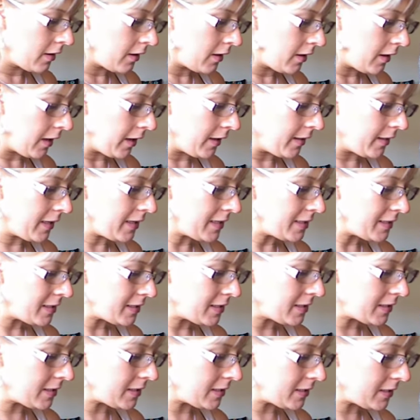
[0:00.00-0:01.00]
Like
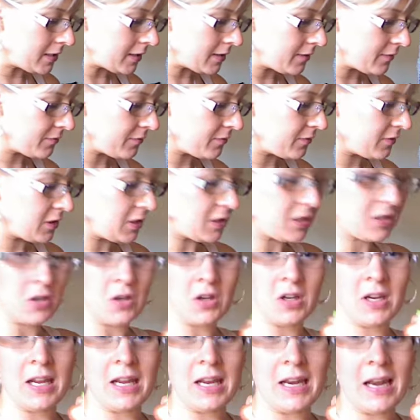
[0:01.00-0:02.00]
this. Just
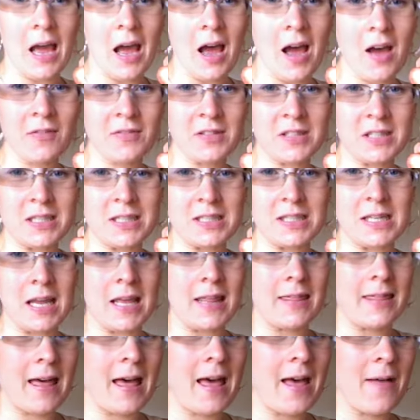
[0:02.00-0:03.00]
cutting it in half so it's
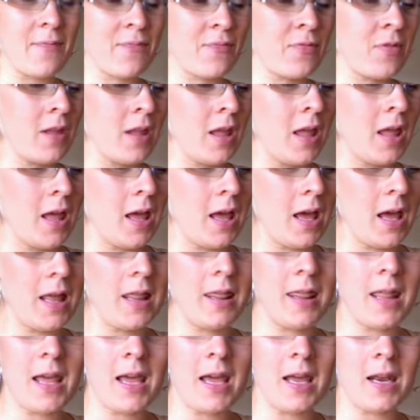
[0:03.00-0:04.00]
like that.
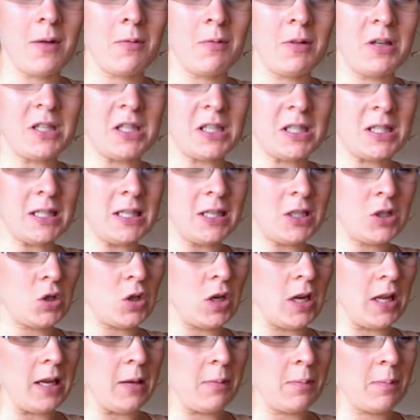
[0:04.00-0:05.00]
And then we just
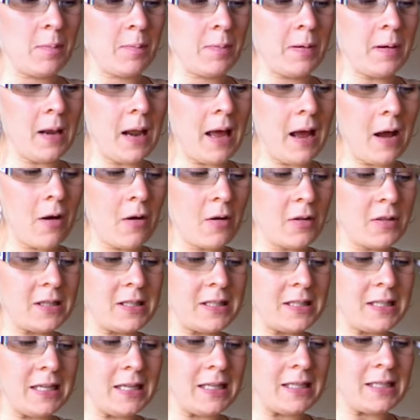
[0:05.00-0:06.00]
literally pull out all the
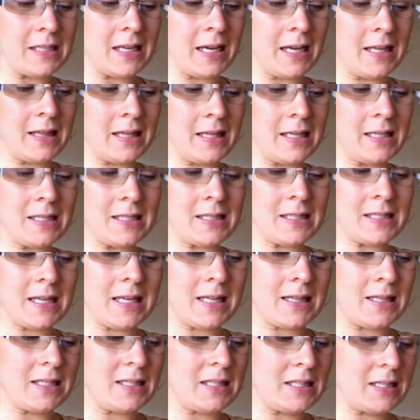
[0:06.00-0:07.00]
seeds like this
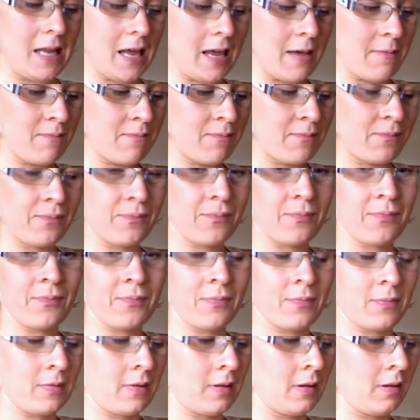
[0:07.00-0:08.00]
and the stem
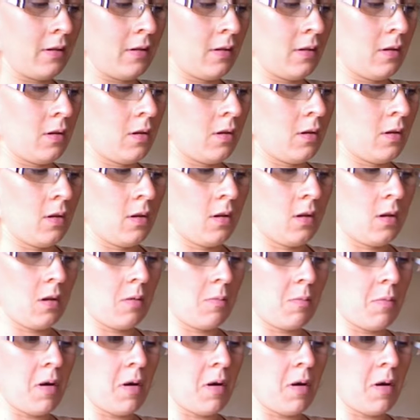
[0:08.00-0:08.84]
and